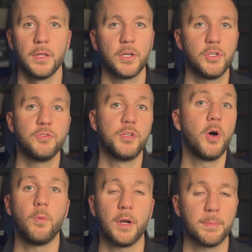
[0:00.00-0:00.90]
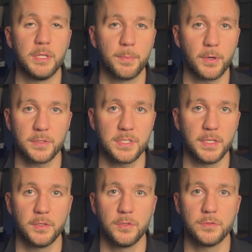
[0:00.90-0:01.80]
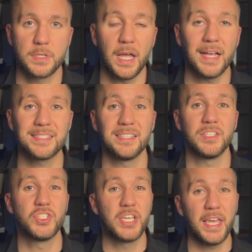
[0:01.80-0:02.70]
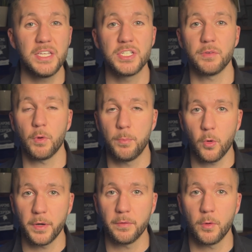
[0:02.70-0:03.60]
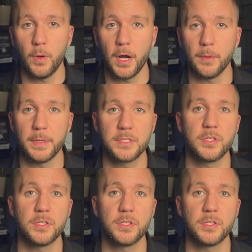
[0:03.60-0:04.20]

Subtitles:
Look, you don't want to be the person who's constantly changing reporting requirements,